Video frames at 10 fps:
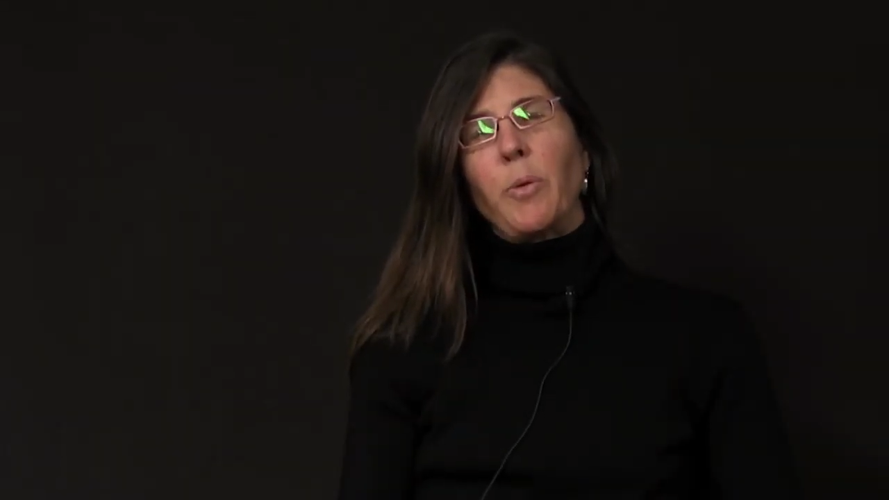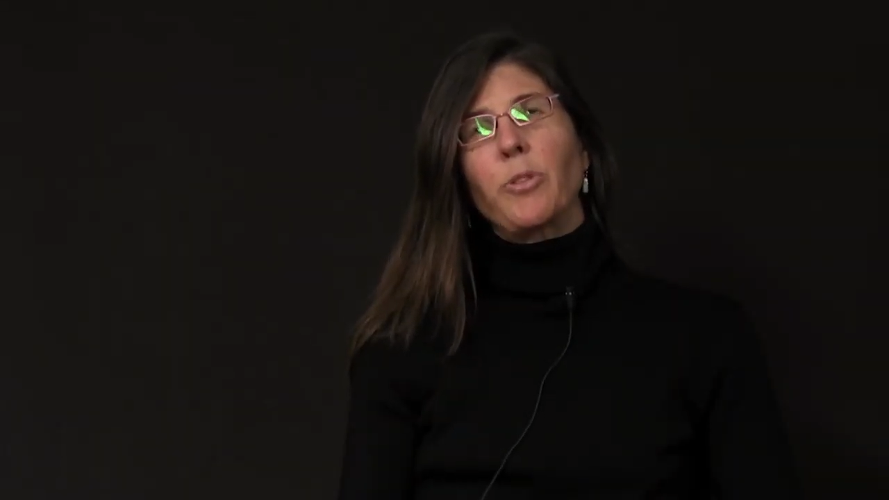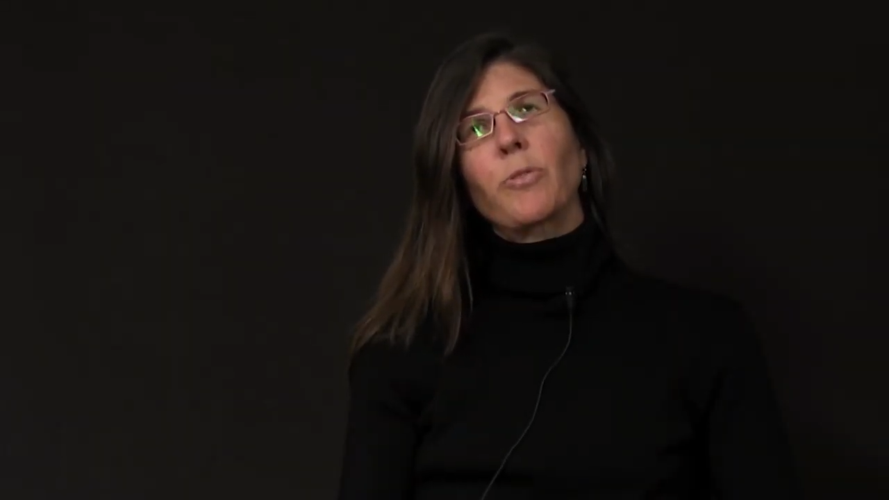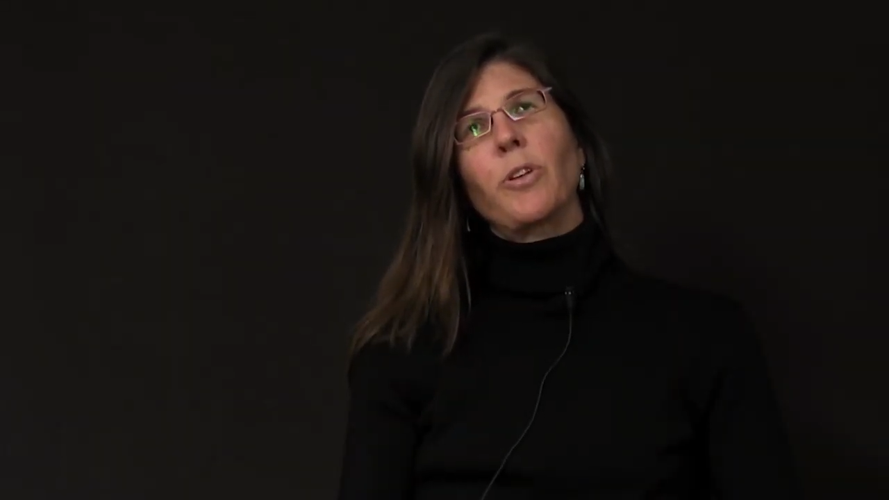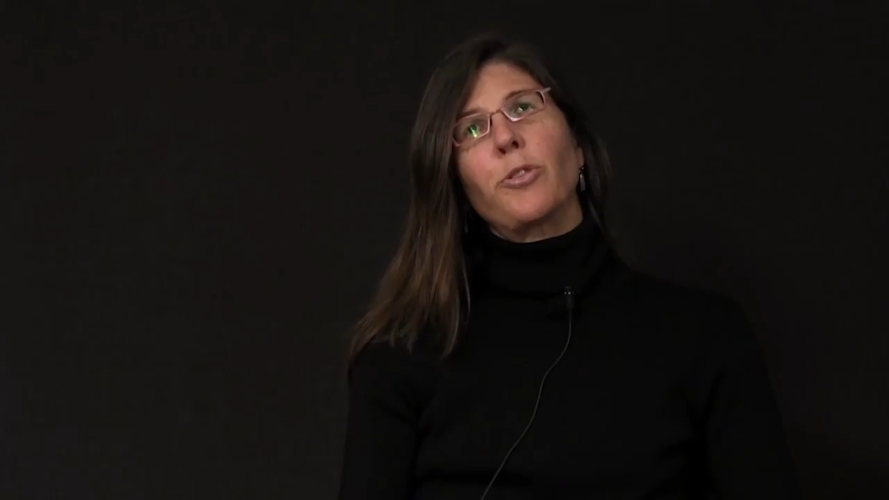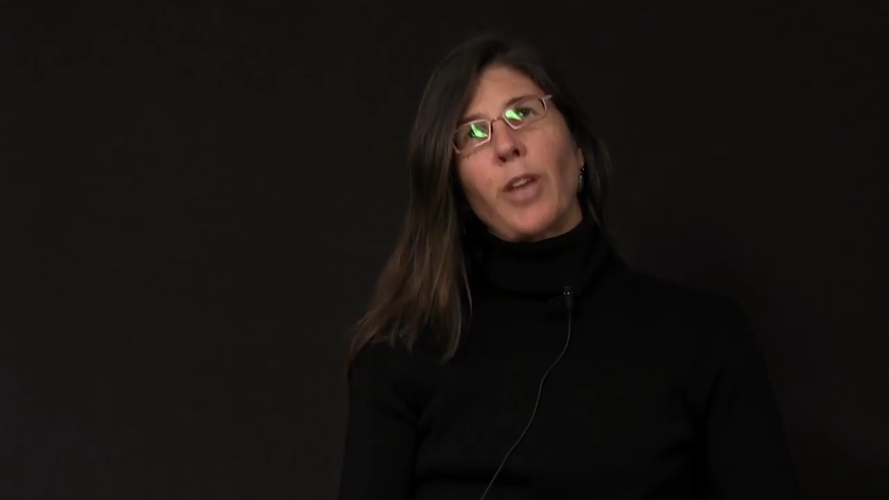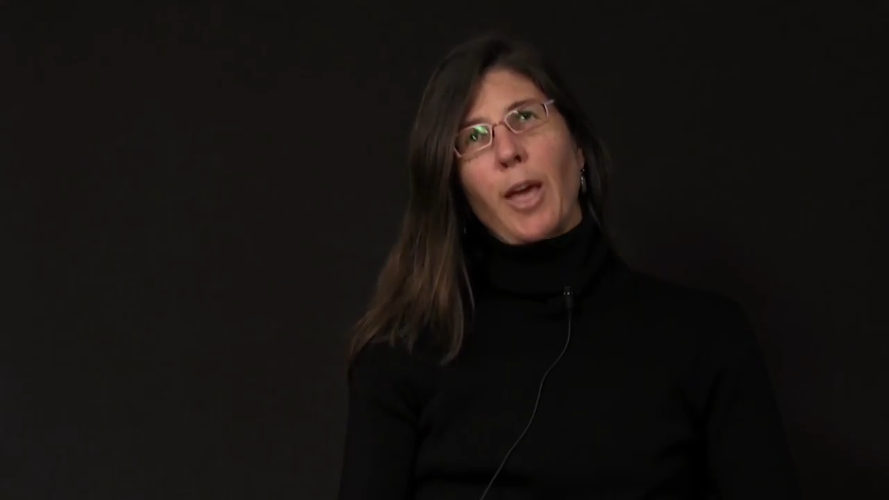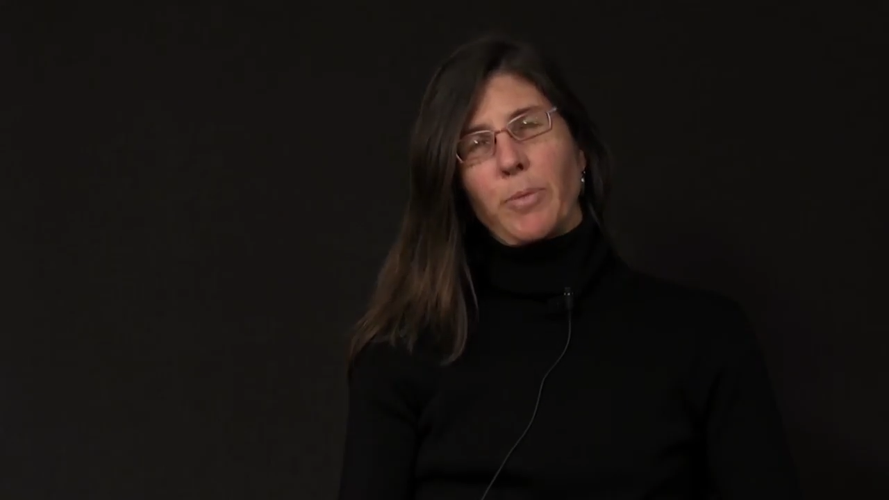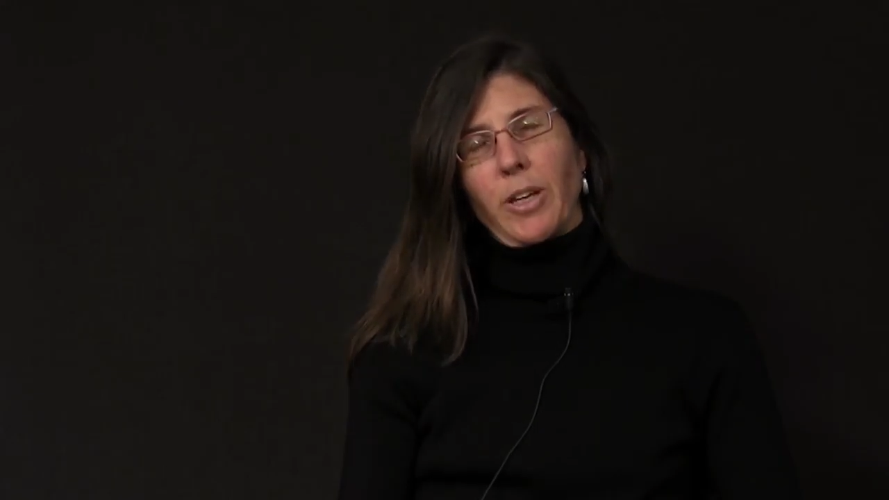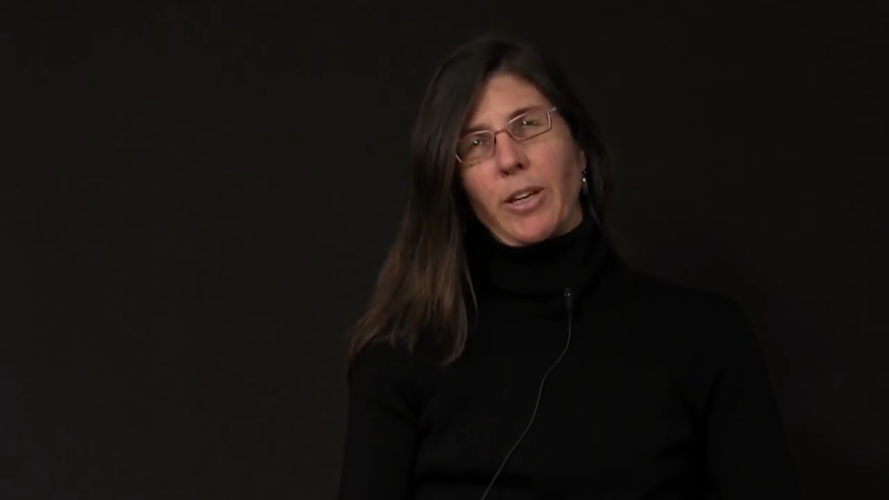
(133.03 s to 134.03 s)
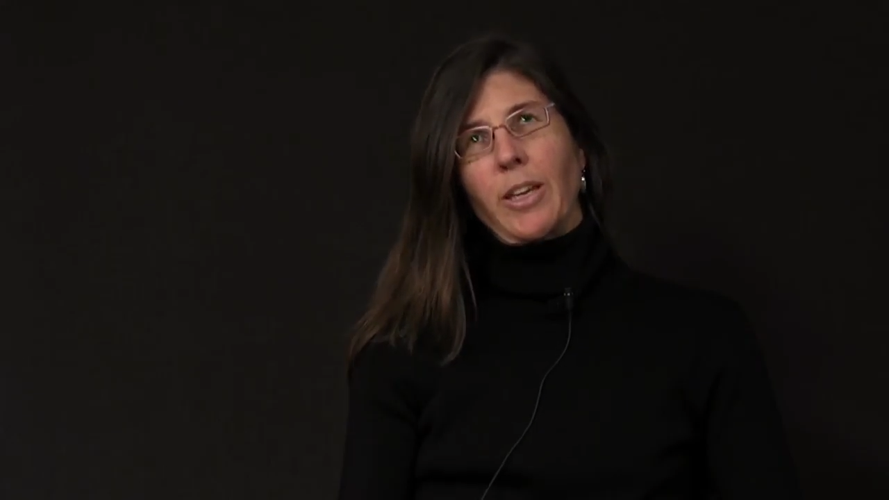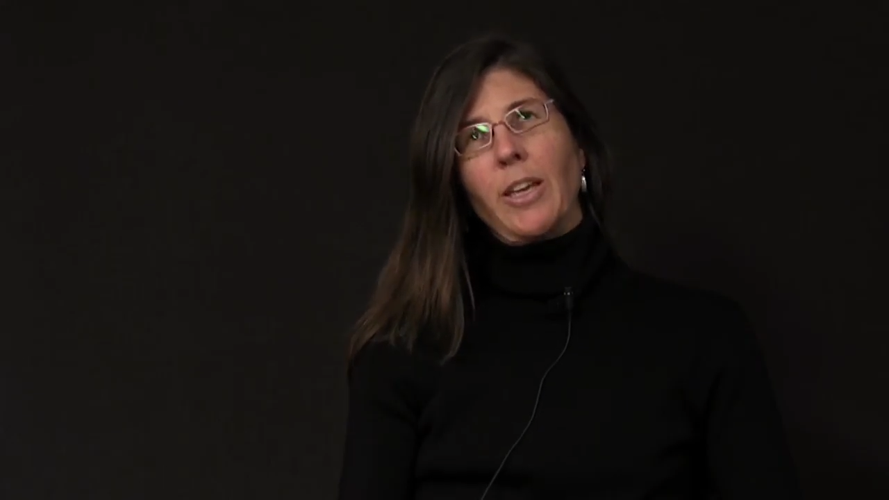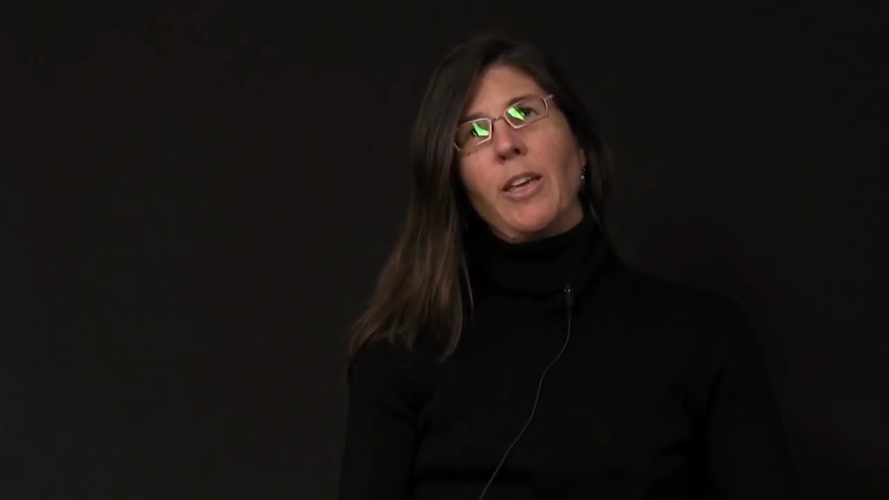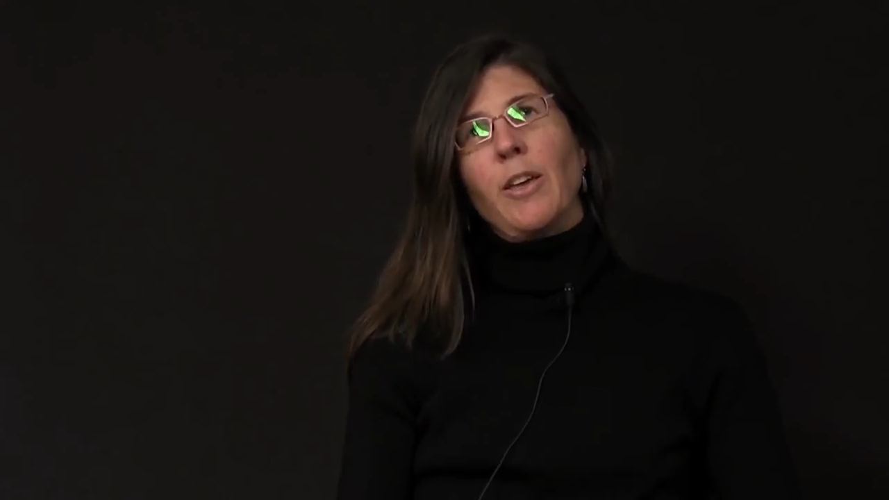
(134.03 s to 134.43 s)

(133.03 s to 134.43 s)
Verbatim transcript: I, was a real skeptic